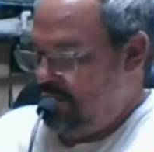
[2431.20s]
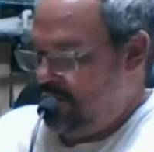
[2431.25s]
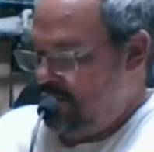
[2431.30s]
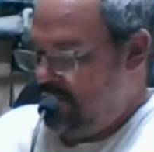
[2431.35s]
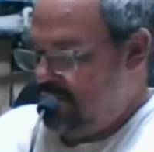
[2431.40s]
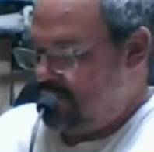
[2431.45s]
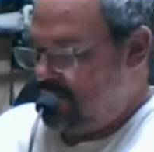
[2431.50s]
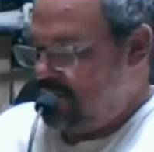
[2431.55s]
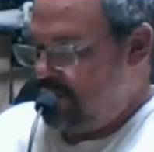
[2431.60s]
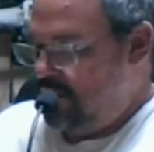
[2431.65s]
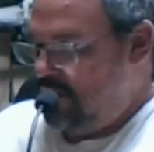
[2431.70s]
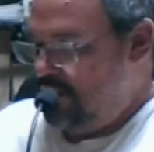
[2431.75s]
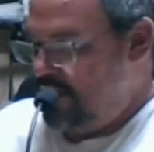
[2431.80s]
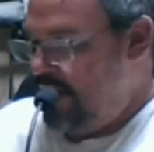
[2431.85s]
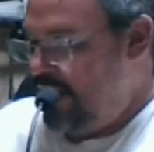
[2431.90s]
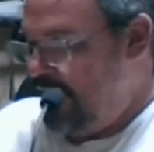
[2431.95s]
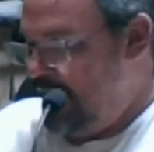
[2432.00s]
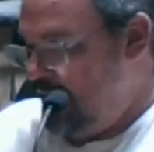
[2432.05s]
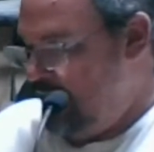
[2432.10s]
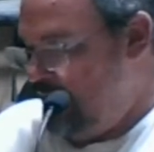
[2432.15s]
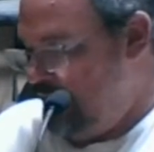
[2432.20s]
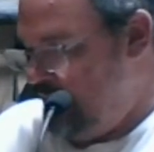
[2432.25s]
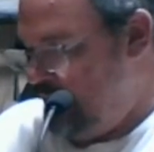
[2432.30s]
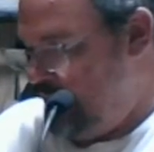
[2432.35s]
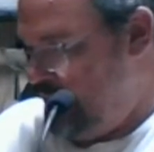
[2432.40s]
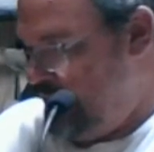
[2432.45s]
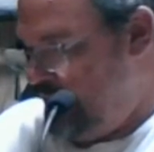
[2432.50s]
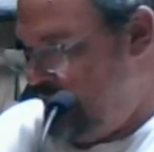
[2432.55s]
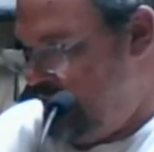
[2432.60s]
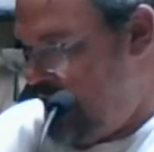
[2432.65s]
So yeah,
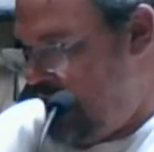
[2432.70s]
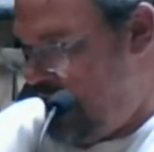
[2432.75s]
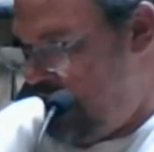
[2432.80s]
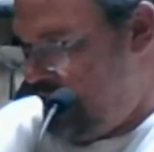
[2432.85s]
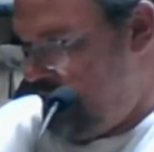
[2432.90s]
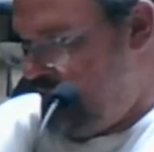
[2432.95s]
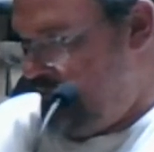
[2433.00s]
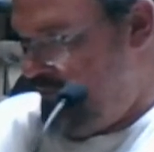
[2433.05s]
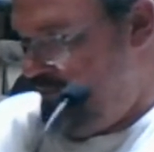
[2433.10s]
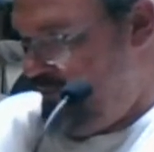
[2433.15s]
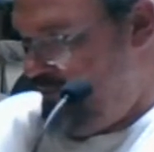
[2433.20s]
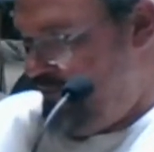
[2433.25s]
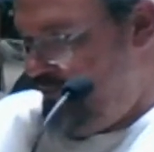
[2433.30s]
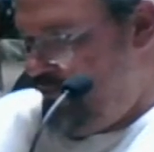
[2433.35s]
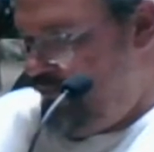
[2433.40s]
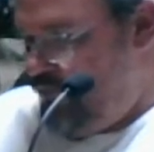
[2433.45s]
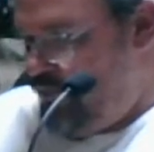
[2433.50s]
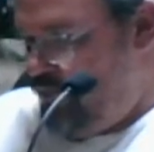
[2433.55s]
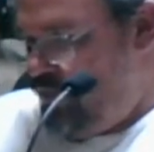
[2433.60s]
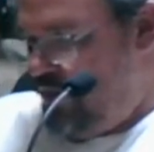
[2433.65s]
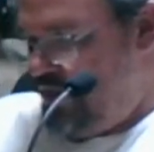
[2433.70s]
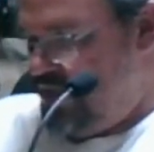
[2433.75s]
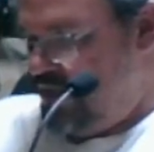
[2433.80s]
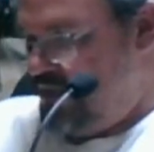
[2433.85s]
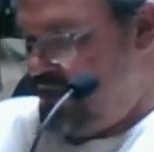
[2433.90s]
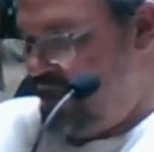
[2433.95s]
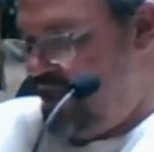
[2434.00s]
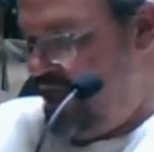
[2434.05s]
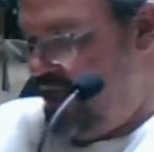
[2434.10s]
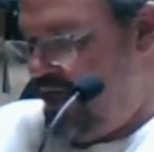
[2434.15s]
that was a
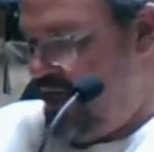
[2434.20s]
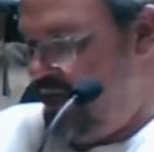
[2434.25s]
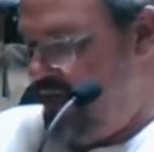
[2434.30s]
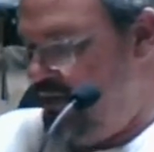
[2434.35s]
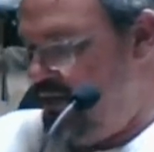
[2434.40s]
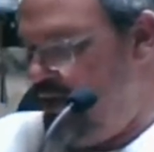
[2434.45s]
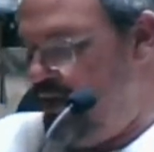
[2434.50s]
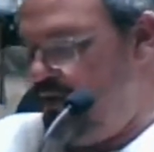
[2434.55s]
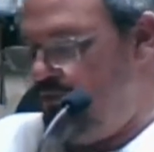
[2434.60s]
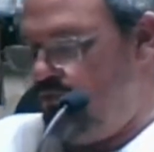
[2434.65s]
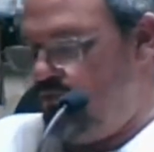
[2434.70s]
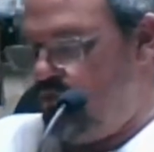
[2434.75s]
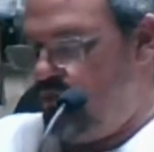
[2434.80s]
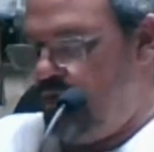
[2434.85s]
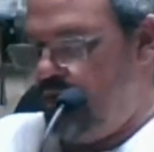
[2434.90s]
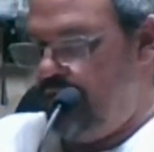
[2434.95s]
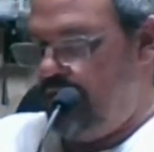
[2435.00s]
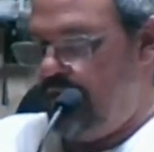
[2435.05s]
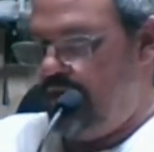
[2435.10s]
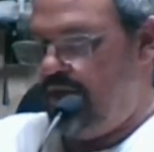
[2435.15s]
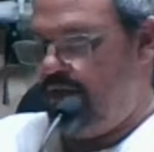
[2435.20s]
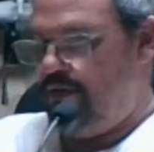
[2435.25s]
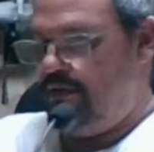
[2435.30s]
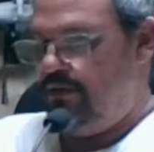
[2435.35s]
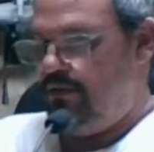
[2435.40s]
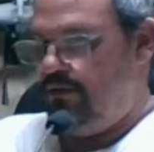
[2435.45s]
day that really